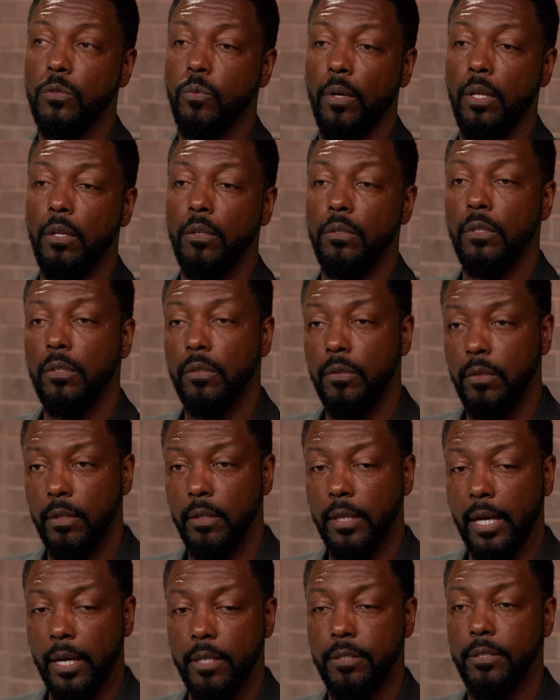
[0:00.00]
well,
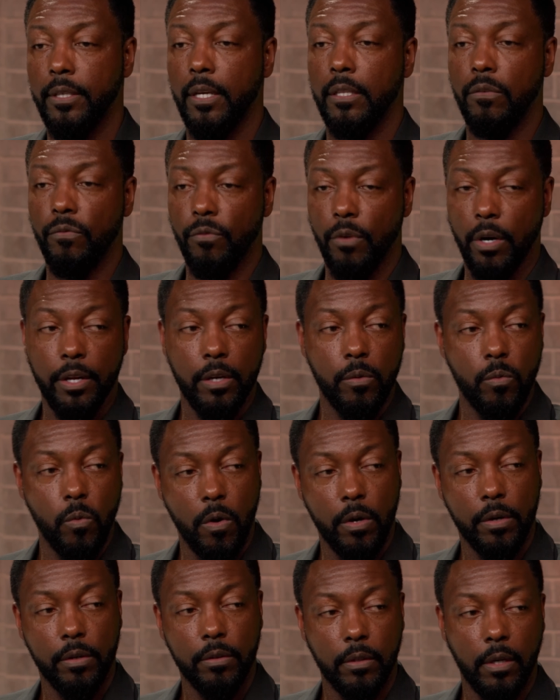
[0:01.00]
like I said, running
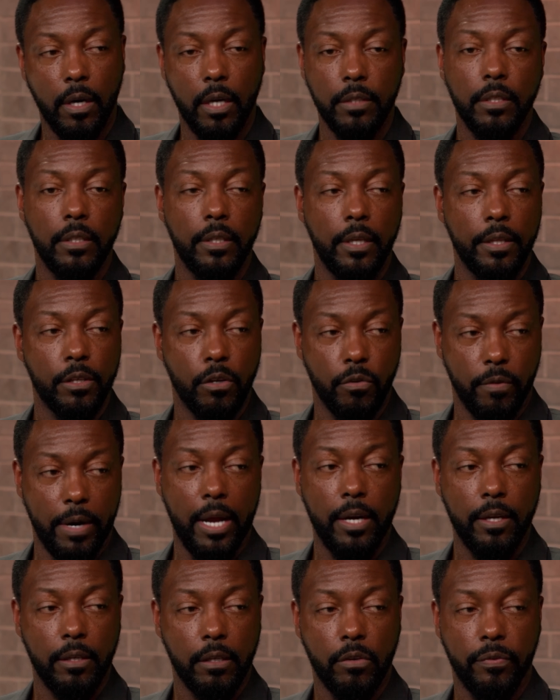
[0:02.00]
water underneath
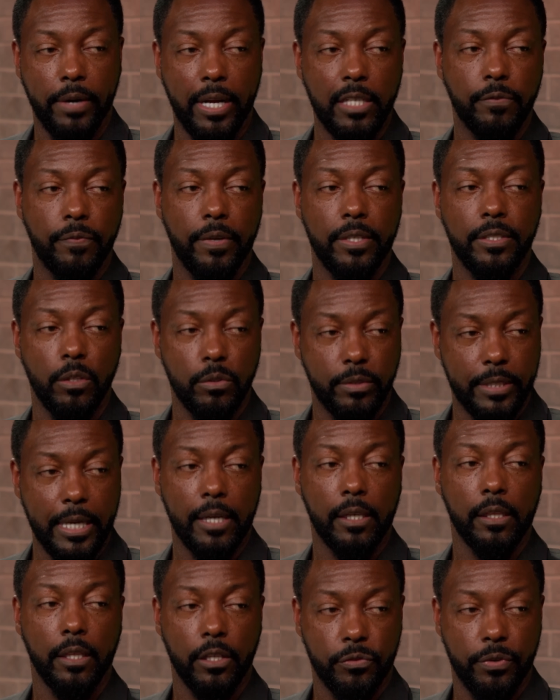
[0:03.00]
granite creates
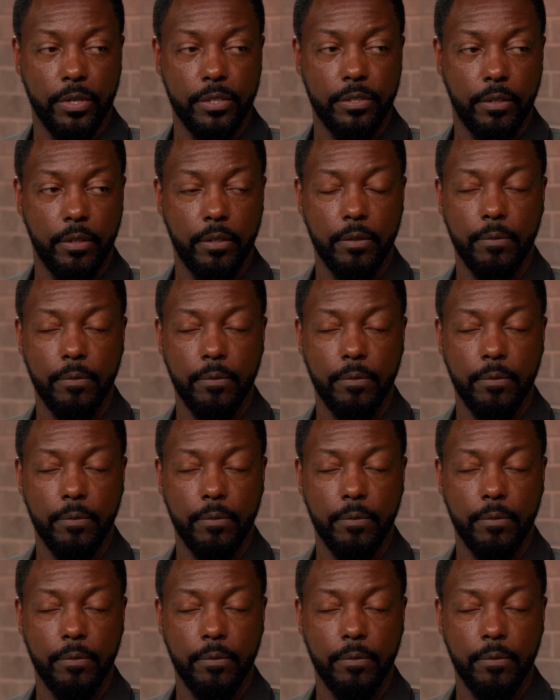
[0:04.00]
physiostatic electricity.